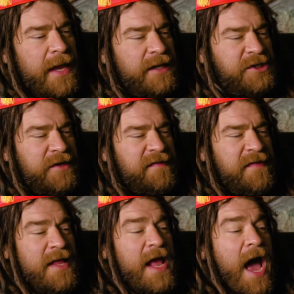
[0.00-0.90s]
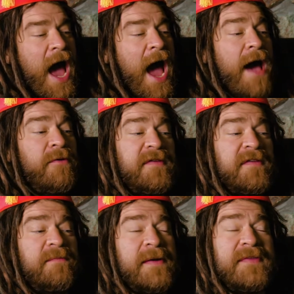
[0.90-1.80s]
It is just that I was
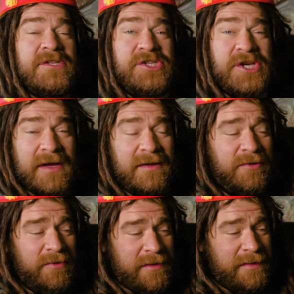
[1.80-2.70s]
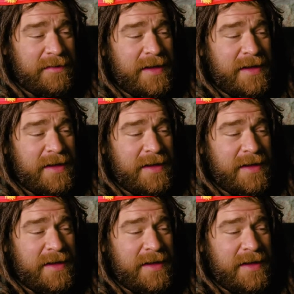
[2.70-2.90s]
expecting children.